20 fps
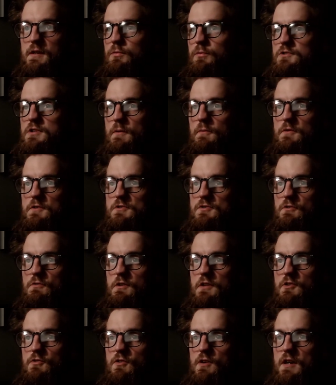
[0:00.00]
Someone has
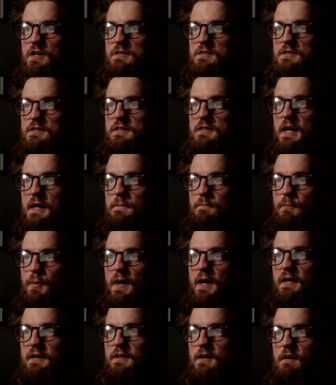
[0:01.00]
already created a
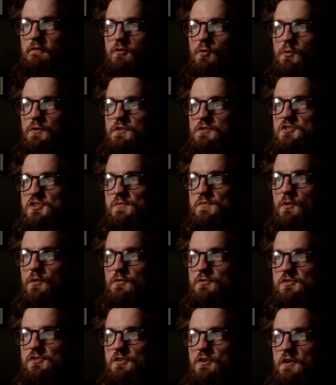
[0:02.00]
back cover with a small
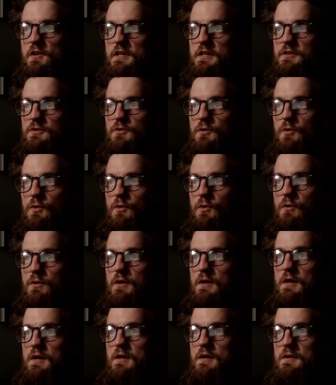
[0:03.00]
sliding door
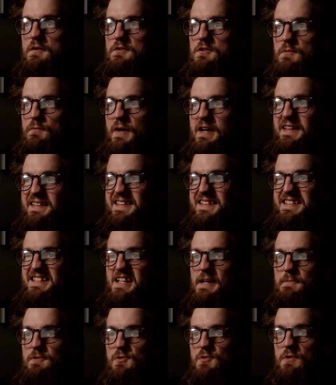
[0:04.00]
to make the
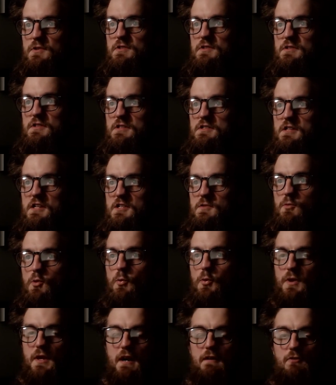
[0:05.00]
dip switches accessible
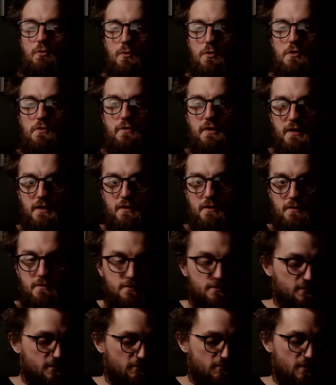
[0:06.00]
without removing
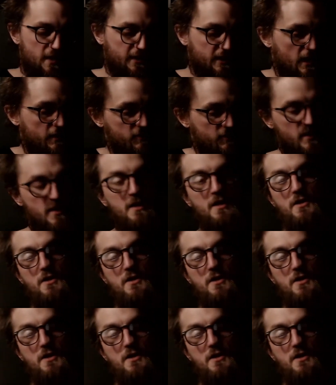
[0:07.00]
the rear cover.